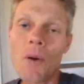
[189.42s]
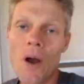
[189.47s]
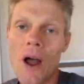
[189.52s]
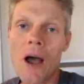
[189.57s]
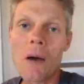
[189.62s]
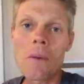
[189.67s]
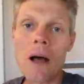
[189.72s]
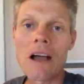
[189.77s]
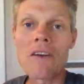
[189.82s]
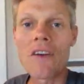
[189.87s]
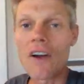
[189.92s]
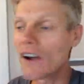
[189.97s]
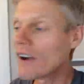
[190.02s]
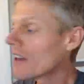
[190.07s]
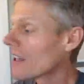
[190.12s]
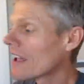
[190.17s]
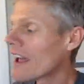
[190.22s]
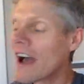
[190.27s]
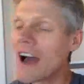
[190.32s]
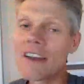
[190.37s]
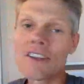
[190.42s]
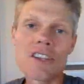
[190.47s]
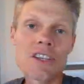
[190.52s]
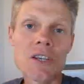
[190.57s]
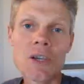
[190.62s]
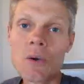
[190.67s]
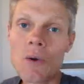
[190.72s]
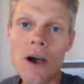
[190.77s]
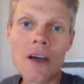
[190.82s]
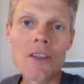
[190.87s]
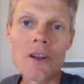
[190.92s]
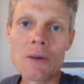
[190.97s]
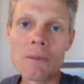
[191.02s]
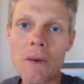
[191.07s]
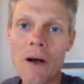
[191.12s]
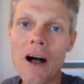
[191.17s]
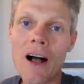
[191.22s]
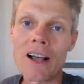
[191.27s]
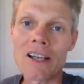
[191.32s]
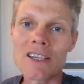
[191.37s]
prob- I've already got two other
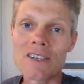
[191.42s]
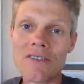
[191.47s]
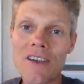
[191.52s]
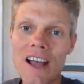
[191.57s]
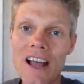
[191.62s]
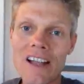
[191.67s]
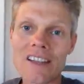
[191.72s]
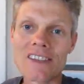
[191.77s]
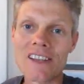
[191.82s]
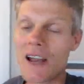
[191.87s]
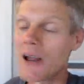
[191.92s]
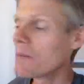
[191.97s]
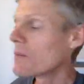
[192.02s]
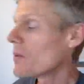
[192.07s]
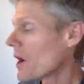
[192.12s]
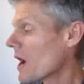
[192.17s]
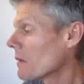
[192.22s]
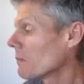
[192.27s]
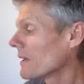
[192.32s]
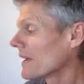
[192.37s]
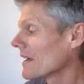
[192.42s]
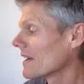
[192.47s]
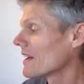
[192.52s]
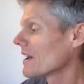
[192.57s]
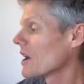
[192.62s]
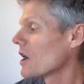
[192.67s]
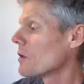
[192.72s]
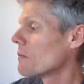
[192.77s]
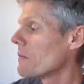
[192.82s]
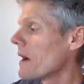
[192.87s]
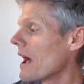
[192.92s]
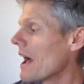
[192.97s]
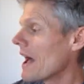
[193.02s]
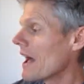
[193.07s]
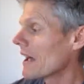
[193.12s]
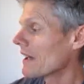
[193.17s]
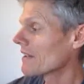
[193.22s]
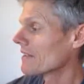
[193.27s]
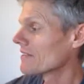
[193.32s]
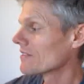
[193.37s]
box fans, and I'm probably going to go
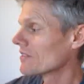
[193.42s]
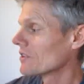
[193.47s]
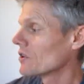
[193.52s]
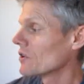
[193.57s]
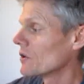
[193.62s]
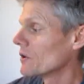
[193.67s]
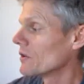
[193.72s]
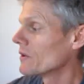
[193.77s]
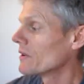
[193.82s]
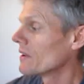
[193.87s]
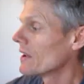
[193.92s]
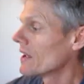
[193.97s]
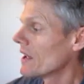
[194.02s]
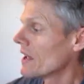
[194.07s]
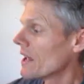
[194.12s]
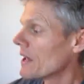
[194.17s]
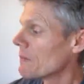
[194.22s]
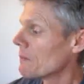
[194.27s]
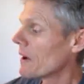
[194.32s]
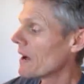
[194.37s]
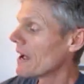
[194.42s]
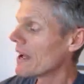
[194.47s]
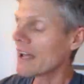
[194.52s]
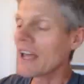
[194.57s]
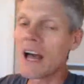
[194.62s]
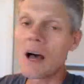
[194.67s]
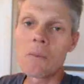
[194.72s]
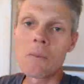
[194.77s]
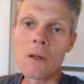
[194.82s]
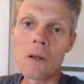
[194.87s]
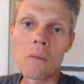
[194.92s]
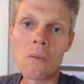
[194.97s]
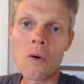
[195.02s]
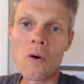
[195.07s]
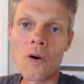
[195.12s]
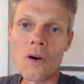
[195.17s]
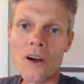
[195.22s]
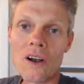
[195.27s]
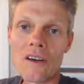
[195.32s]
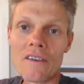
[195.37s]
back soon and buy a couple
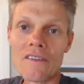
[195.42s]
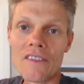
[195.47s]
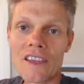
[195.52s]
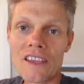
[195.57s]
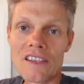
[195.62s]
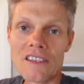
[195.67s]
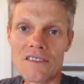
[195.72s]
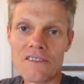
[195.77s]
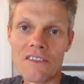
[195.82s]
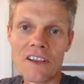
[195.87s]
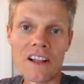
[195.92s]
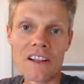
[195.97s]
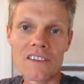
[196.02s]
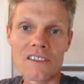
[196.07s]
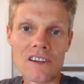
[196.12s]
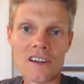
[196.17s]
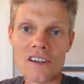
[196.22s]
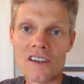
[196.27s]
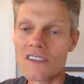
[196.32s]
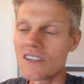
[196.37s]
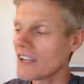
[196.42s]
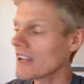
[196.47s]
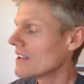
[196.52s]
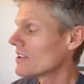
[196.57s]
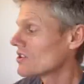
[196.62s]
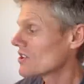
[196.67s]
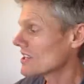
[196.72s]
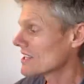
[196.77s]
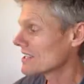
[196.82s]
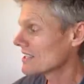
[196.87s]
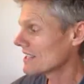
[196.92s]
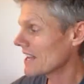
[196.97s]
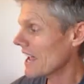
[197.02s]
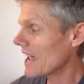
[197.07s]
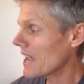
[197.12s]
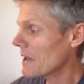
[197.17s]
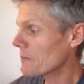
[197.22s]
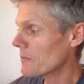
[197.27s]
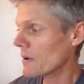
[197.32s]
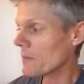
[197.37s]
more of these filters and just
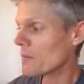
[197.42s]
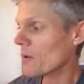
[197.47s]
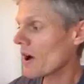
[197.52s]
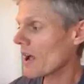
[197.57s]
tape them